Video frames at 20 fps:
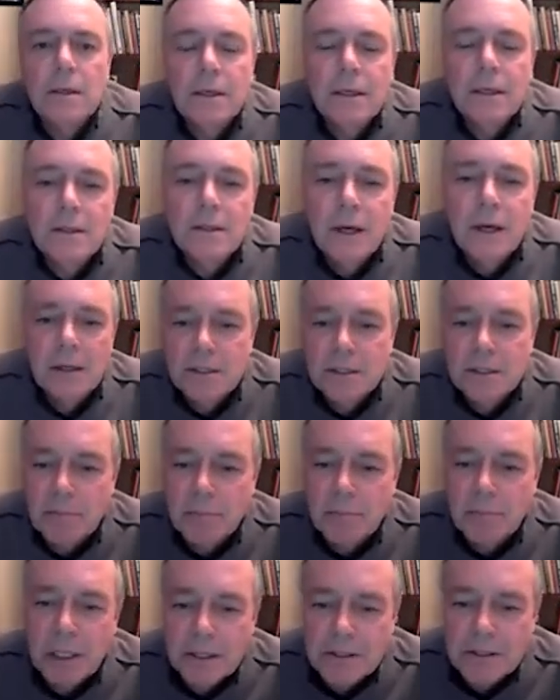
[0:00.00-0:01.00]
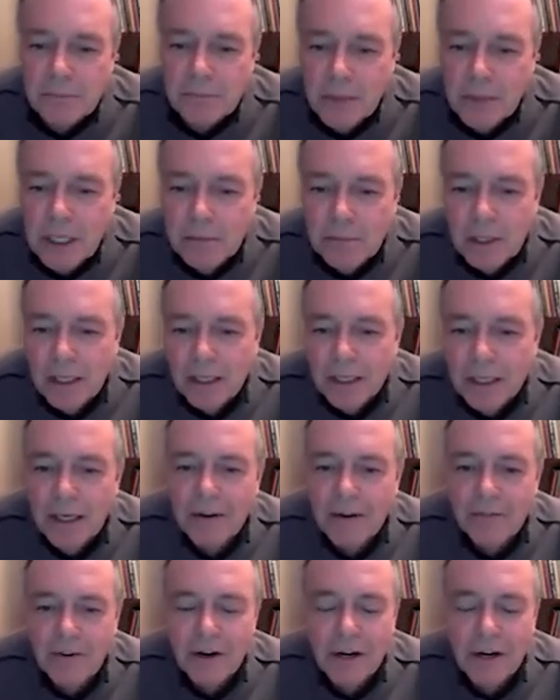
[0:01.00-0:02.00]
not just because of me, but
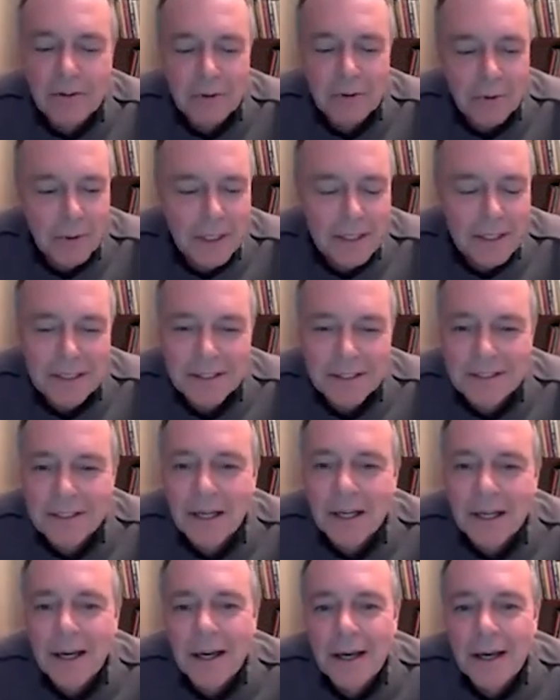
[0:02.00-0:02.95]
for other reasons,